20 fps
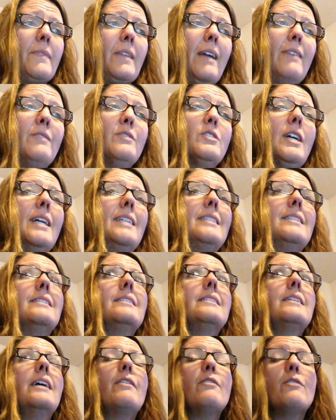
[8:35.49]
I've tried
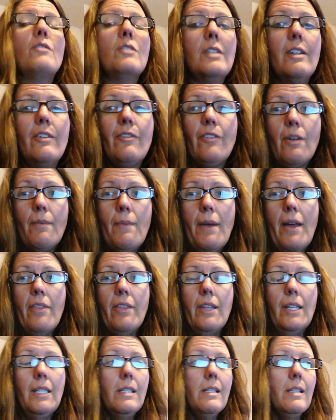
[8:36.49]
several different
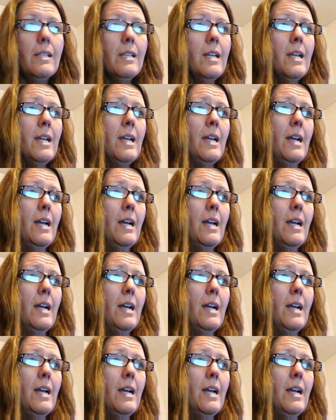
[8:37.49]
methods.